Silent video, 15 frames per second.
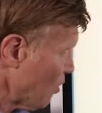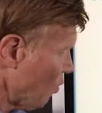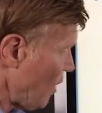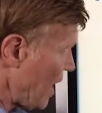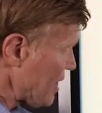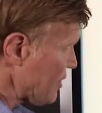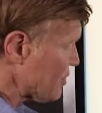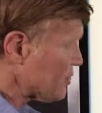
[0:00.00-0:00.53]

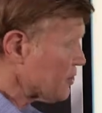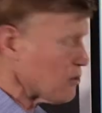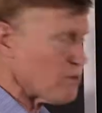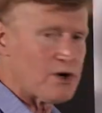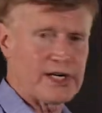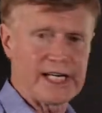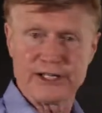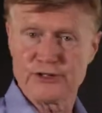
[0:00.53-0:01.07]
while you're still
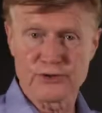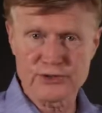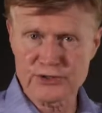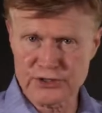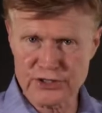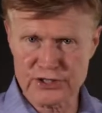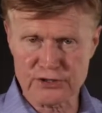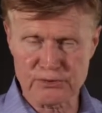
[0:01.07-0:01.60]
working. Those
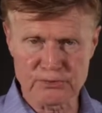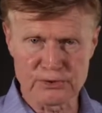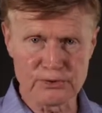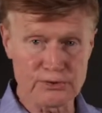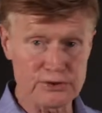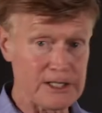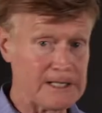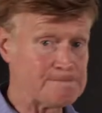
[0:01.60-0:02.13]
are just the
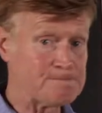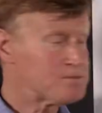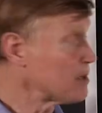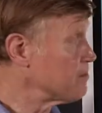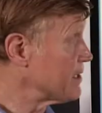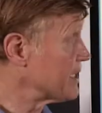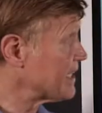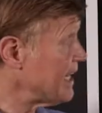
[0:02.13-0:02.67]
rules.
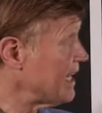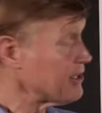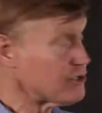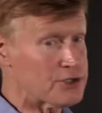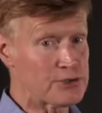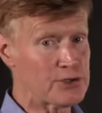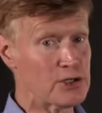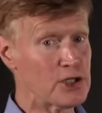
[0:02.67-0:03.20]
But again,
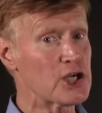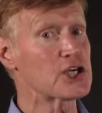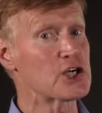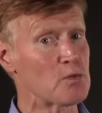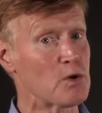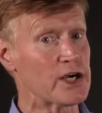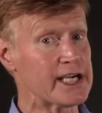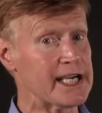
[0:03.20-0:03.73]
you're no longer
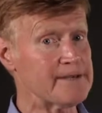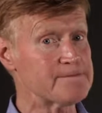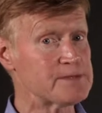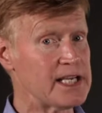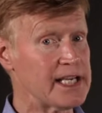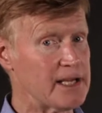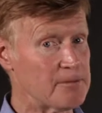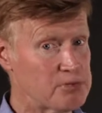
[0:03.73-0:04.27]
working,
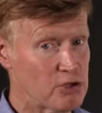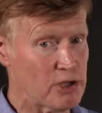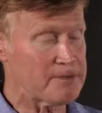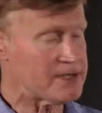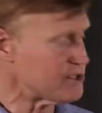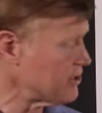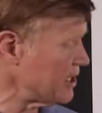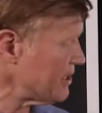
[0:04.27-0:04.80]

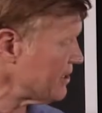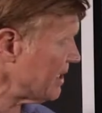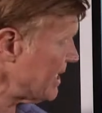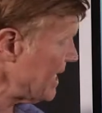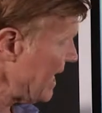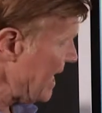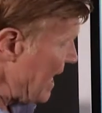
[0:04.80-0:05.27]
employment is ended,